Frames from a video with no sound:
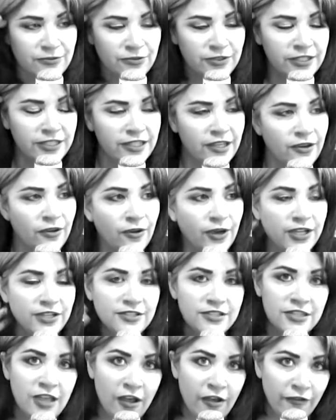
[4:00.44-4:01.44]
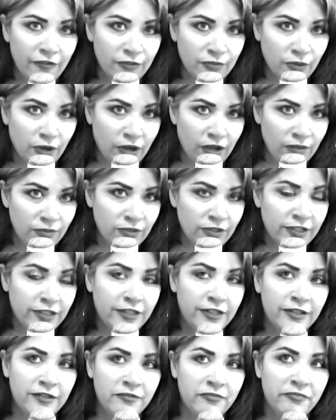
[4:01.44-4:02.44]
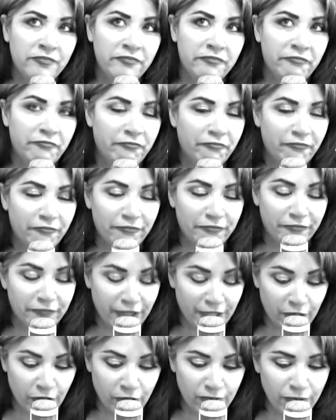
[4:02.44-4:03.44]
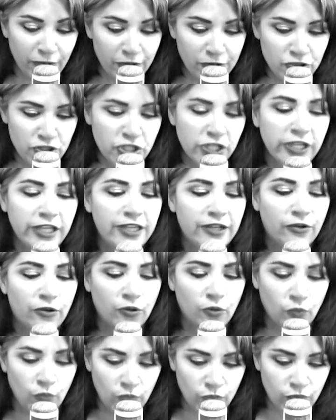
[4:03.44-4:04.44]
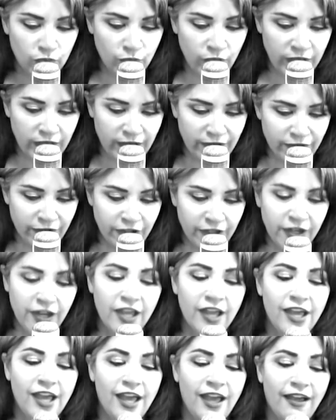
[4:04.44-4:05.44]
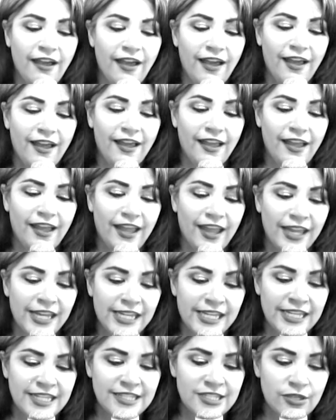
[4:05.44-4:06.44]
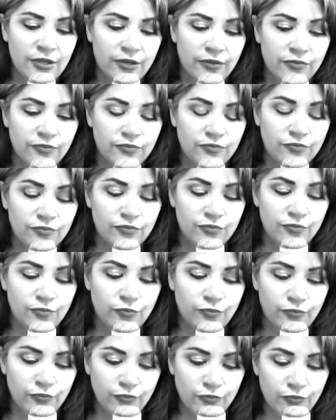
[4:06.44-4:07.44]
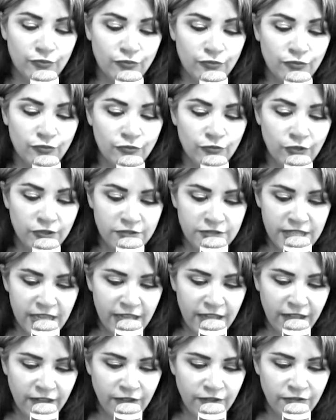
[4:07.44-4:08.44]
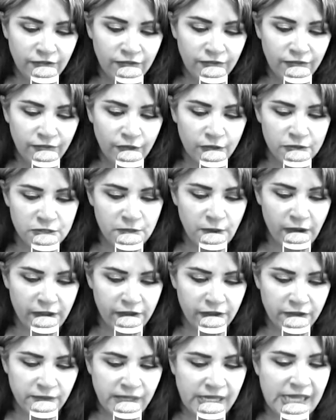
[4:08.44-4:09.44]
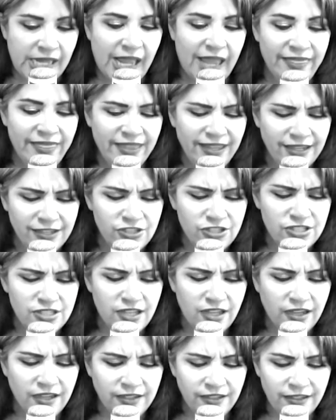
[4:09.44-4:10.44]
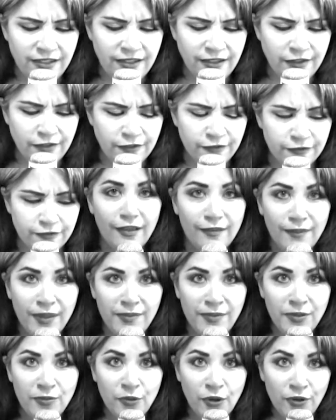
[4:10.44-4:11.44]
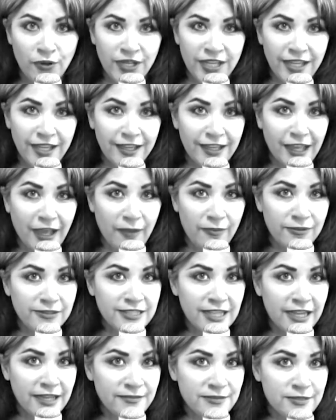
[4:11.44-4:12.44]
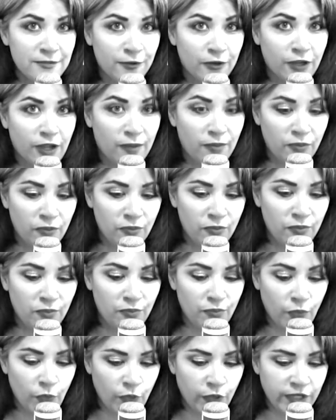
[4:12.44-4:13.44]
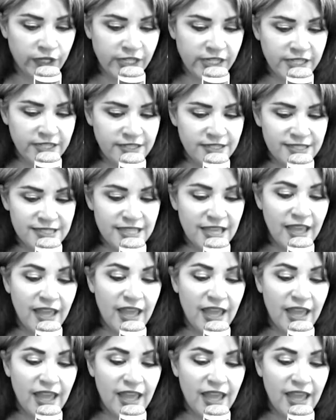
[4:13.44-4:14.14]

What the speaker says: really know how to solve the problem or approach it or whatever. And so I wrote down what was bothering me, and then I just kind of maybe wrote it a couple times for a couple mornings,